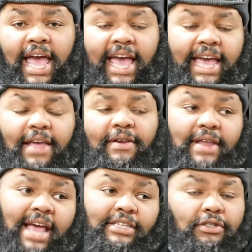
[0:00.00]

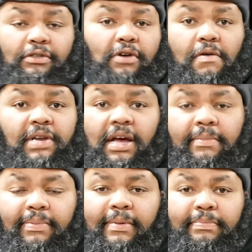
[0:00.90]
and as growing
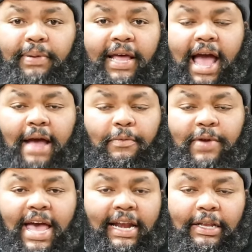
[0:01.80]
up, I, we
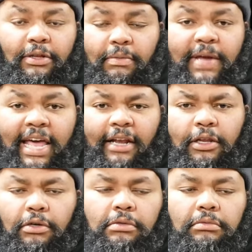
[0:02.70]
had a we had a
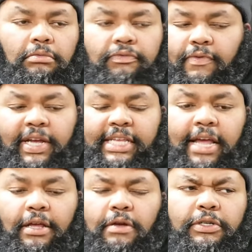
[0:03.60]
little
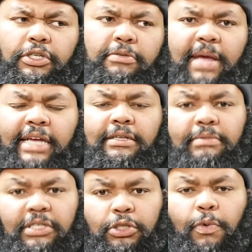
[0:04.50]
rectangular, excuse me, actually it
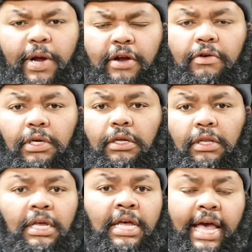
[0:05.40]
was a square grill
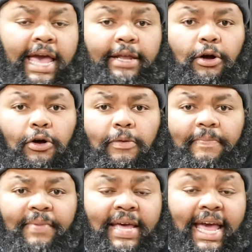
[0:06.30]
at
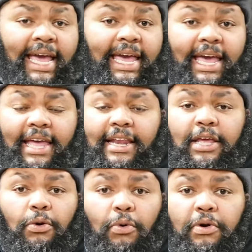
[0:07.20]
home. And
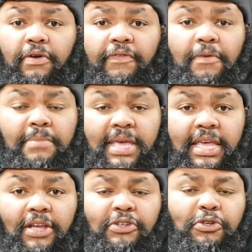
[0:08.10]
in order for
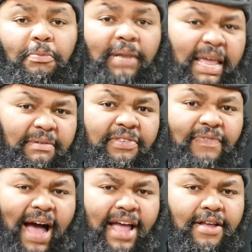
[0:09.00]
me to play with
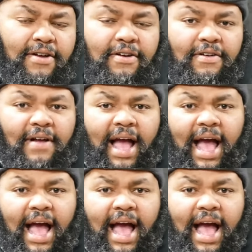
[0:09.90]
fire,